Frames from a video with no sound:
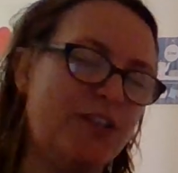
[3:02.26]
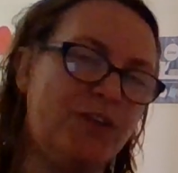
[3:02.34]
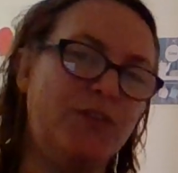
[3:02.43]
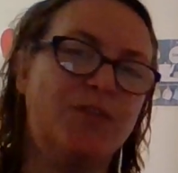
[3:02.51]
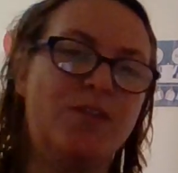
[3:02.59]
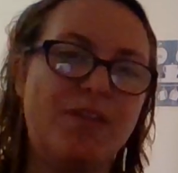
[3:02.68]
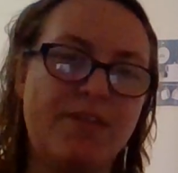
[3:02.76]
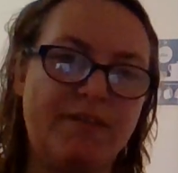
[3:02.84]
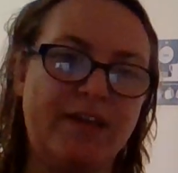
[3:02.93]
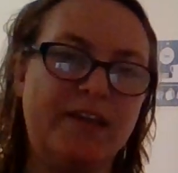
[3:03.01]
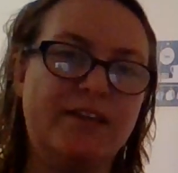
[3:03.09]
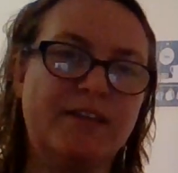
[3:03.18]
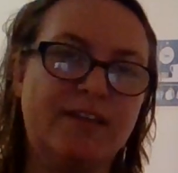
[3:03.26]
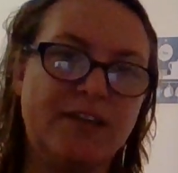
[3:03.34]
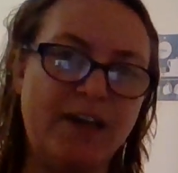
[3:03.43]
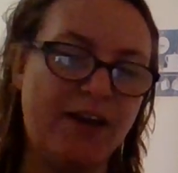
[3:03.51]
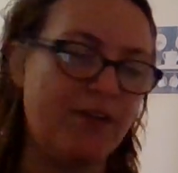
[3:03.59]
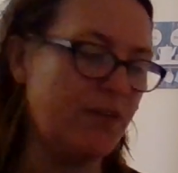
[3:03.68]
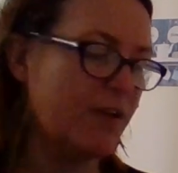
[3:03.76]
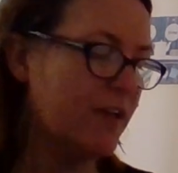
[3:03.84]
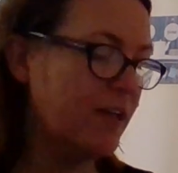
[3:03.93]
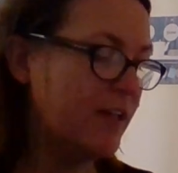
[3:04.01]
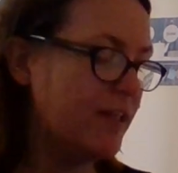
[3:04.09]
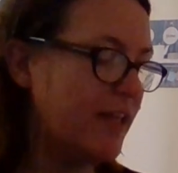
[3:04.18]
two, three, go.
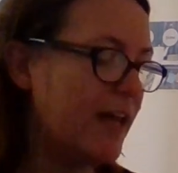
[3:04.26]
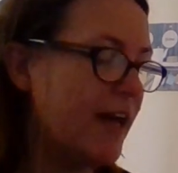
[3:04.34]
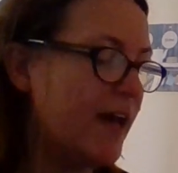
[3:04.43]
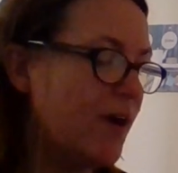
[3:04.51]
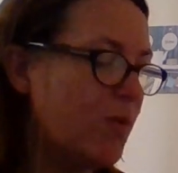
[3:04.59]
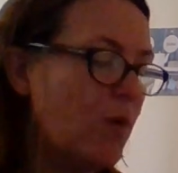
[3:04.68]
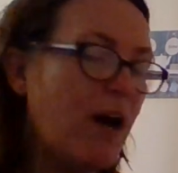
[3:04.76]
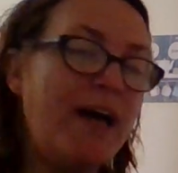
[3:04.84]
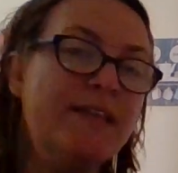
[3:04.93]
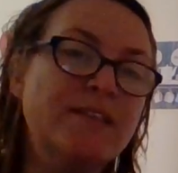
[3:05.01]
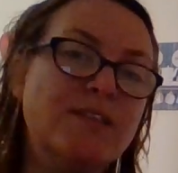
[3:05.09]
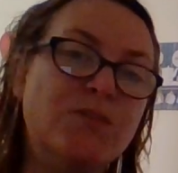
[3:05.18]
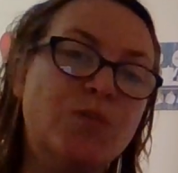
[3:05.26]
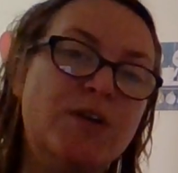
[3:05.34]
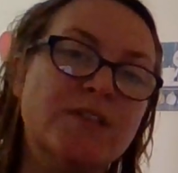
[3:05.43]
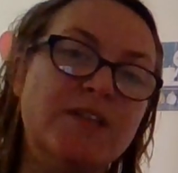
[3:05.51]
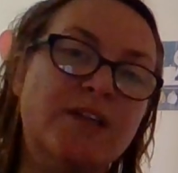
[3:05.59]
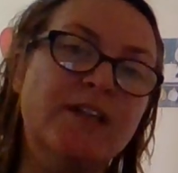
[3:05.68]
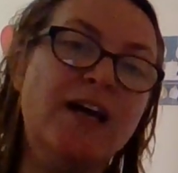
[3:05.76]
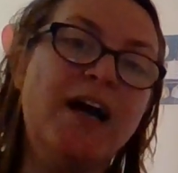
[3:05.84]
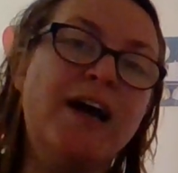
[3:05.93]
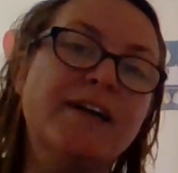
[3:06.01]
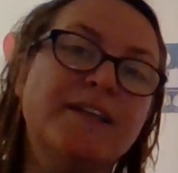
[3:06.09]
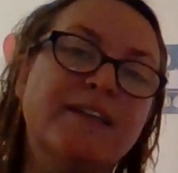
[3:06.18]
There once was an
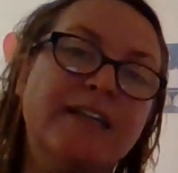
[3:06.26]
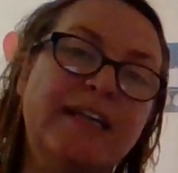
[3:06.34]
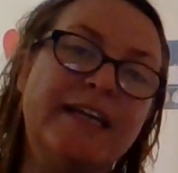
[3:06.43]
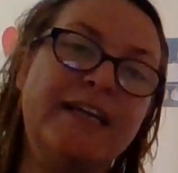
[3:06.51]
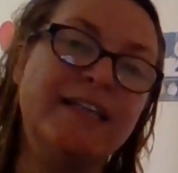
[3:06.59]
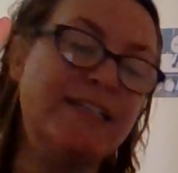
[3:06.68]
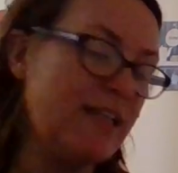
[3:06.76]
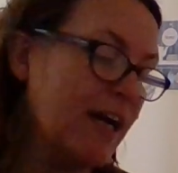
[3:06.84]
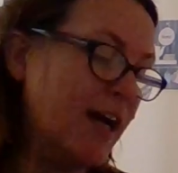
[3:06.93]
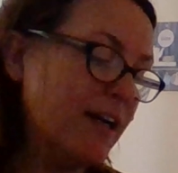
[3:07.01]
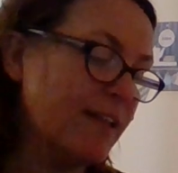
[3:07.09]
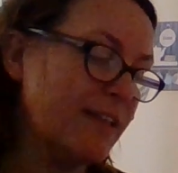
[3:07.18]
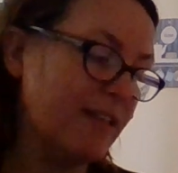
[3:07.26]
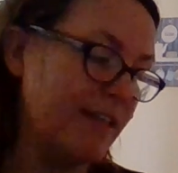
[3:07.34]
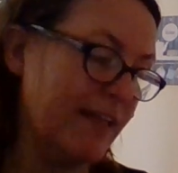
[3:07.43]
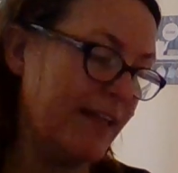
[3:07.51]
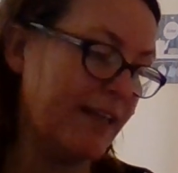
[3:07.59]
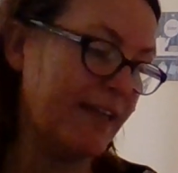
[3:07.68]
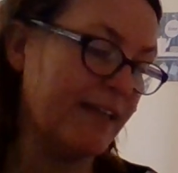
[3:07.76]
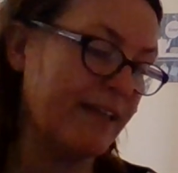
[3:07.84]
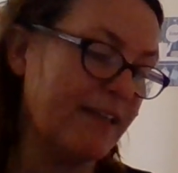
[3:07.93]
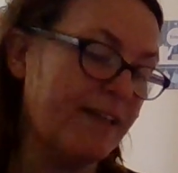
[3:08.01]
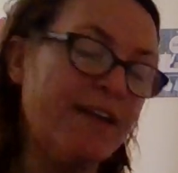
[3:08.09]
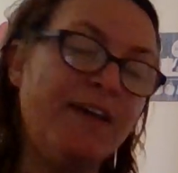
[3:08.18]
ugly
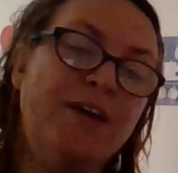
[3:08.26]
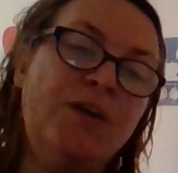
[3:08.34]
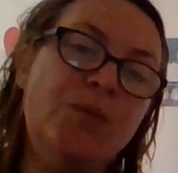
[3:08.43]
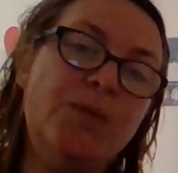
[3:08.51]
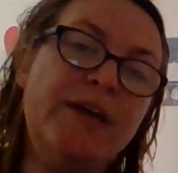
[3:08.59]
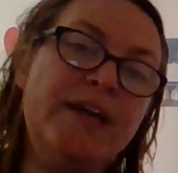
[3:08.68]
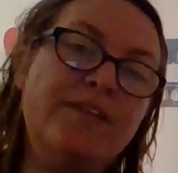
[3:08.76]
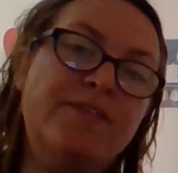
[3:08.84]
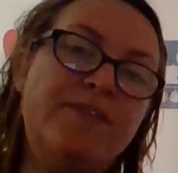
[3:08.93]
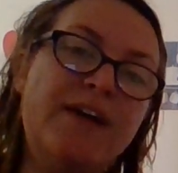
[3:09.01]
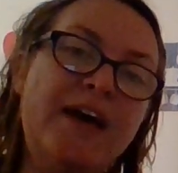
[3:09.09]
duckling with